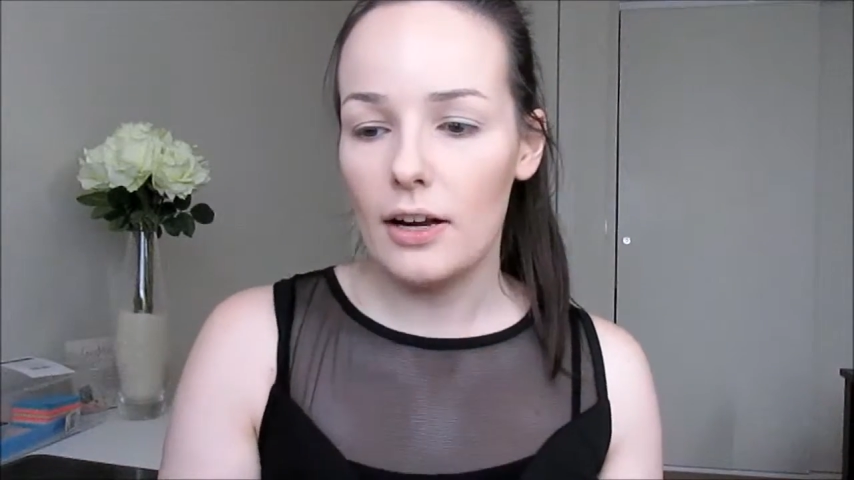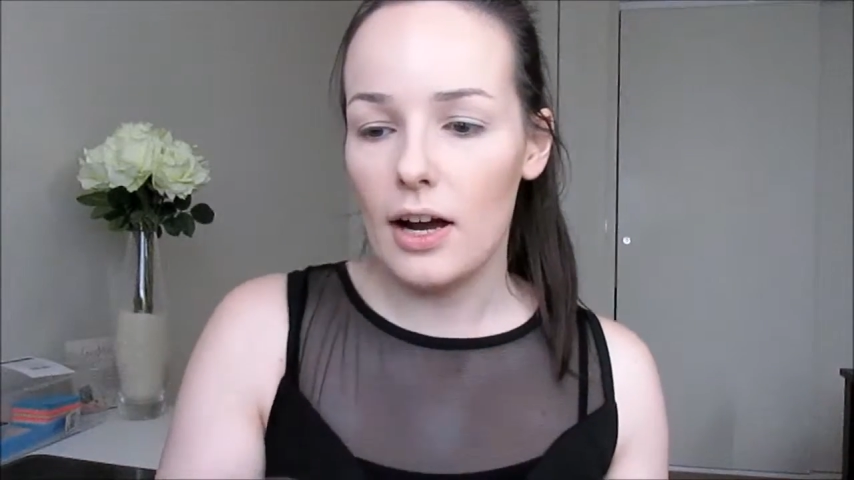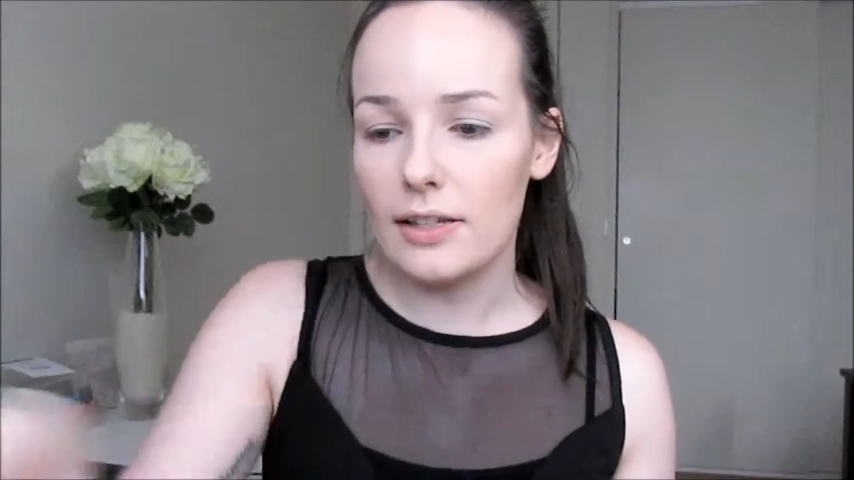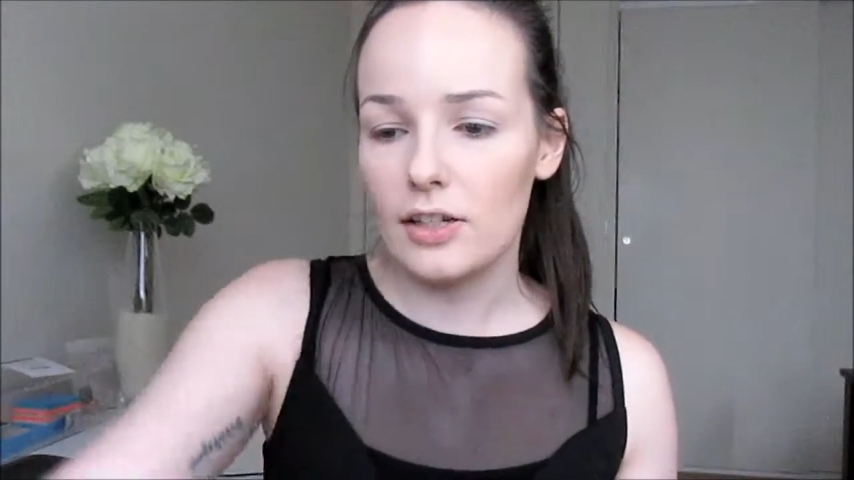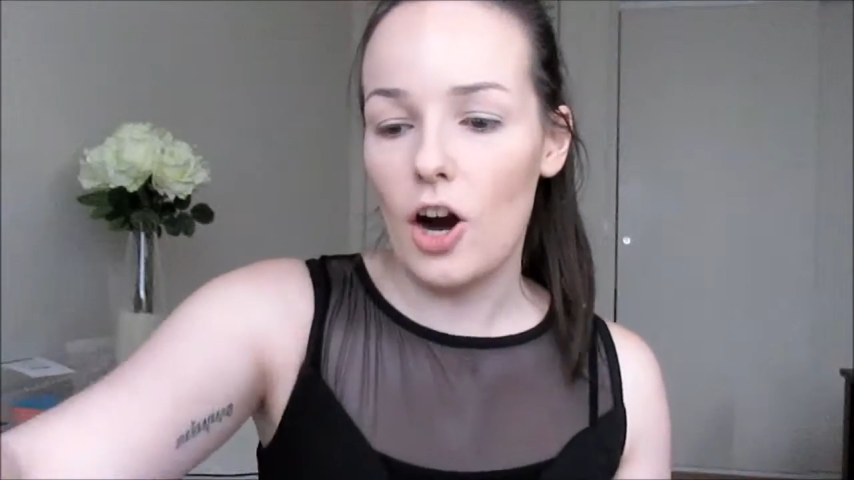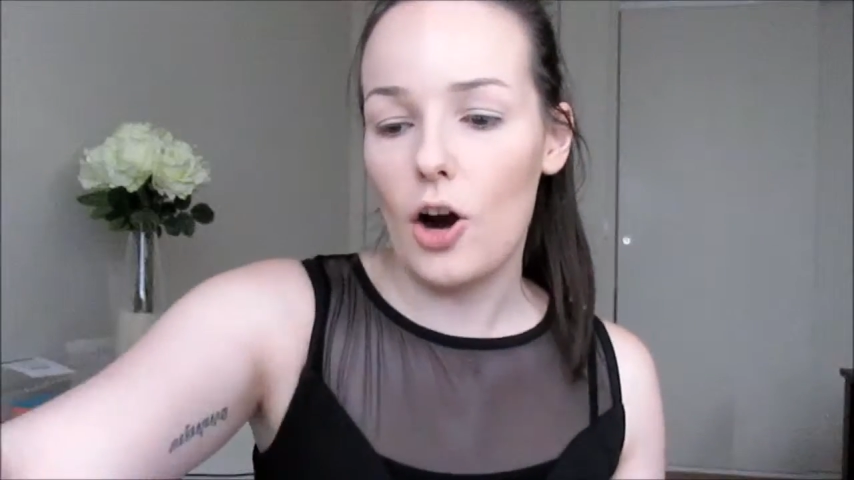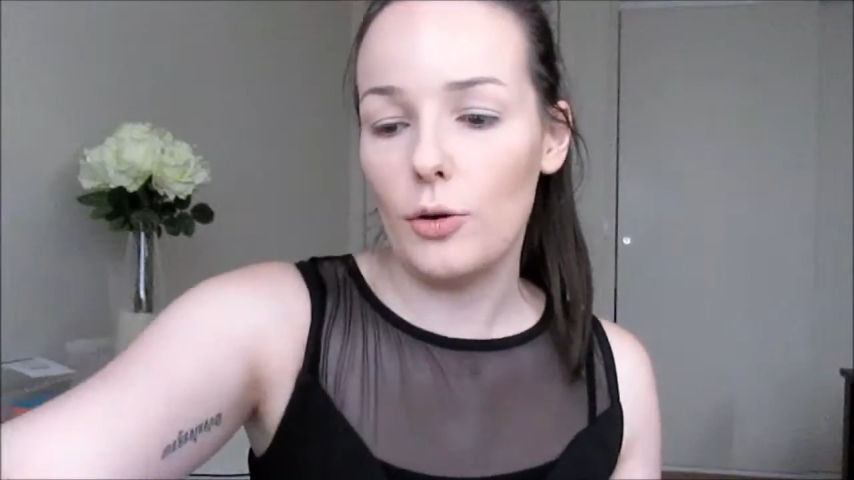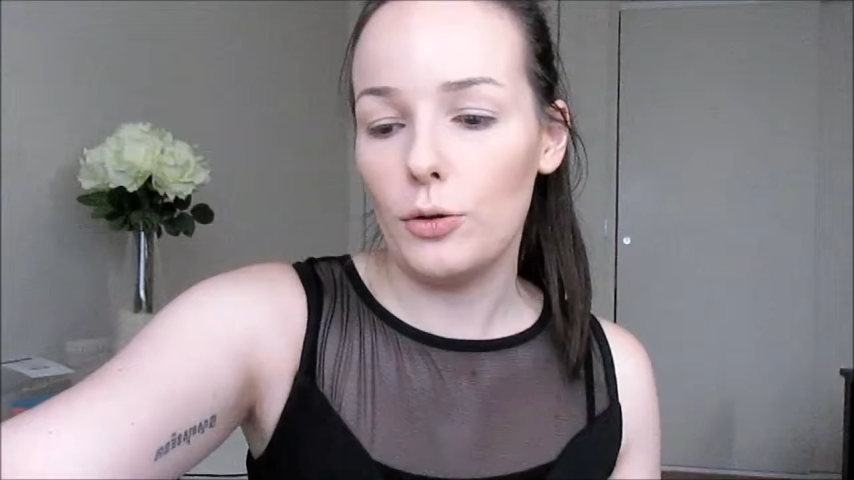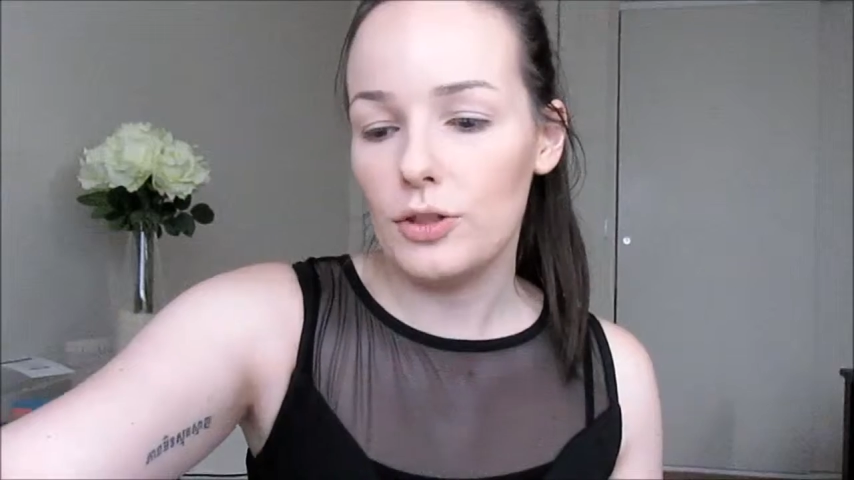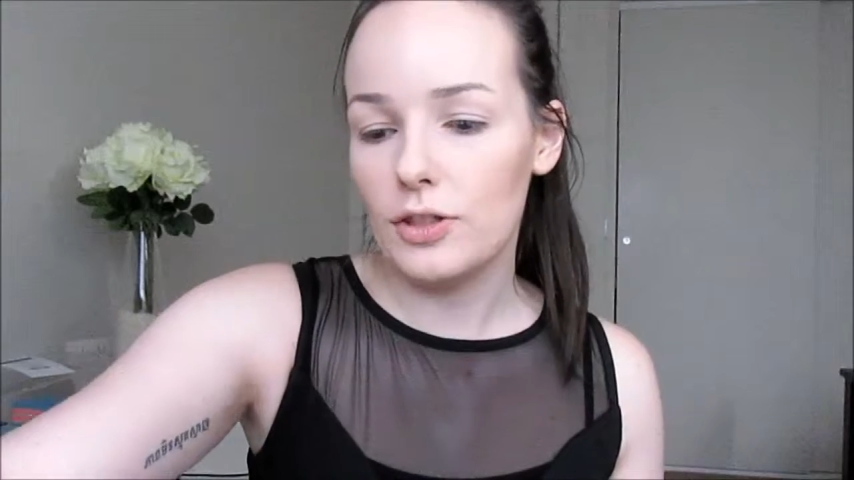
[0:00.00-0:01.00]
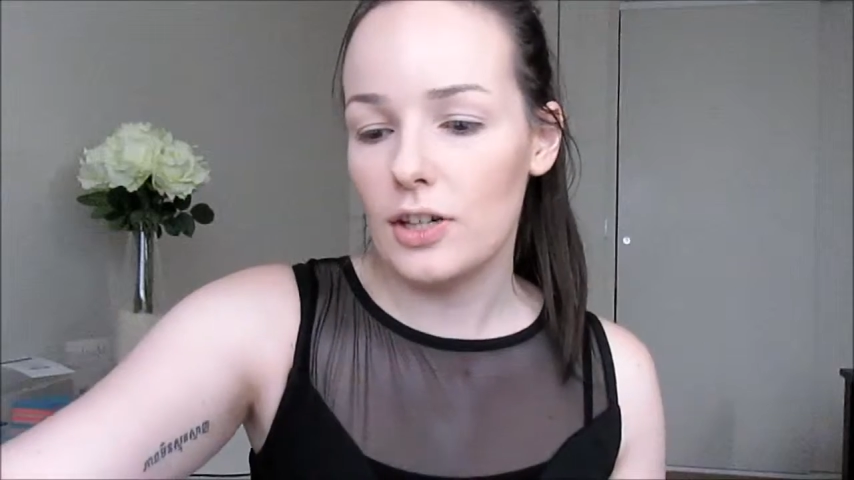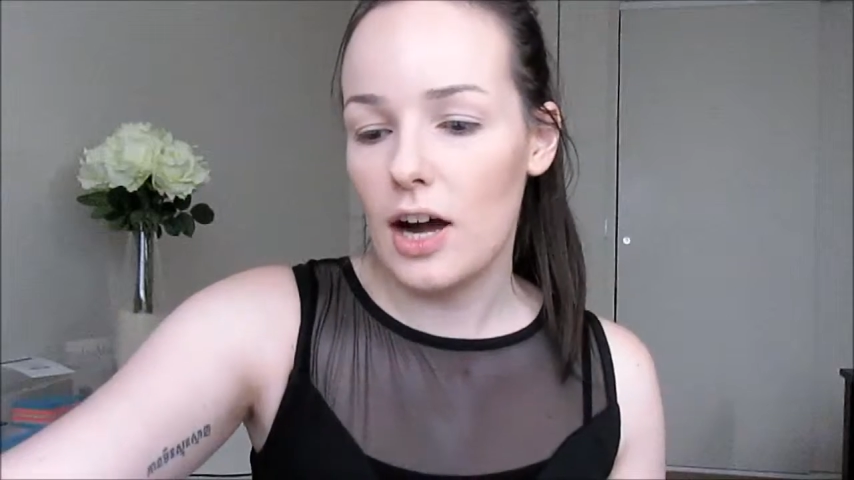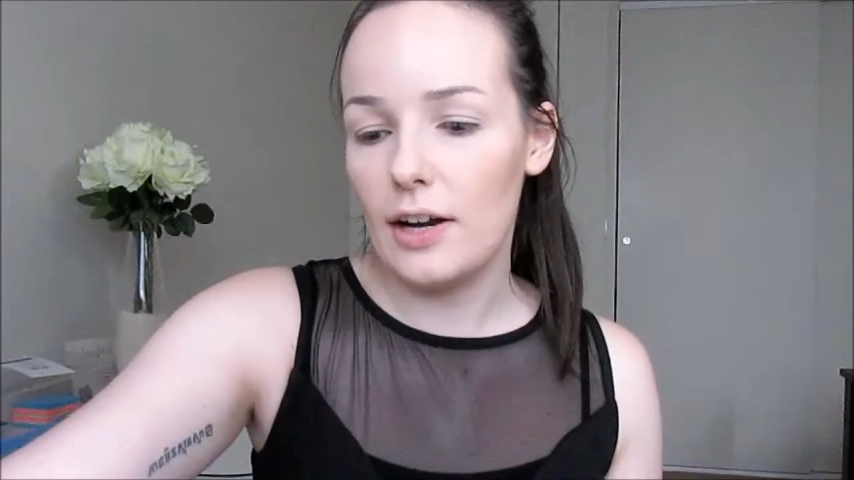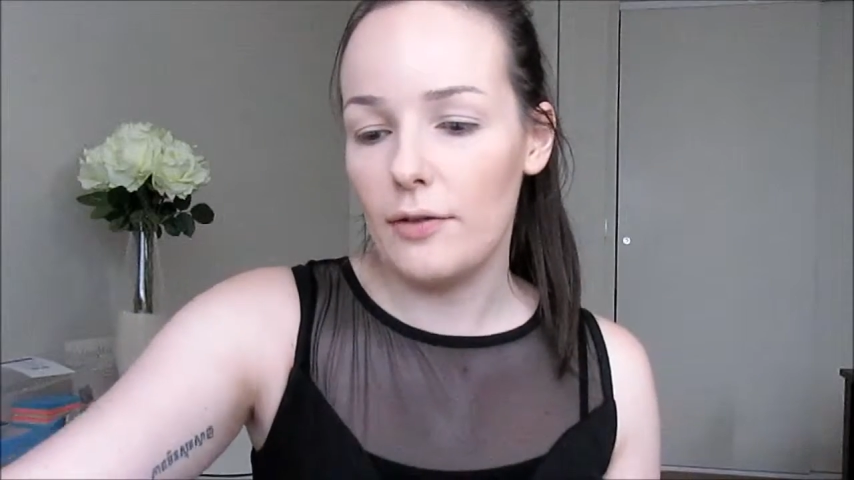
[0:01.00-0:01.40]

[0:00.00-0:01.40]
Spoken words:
A nice coral, just to kind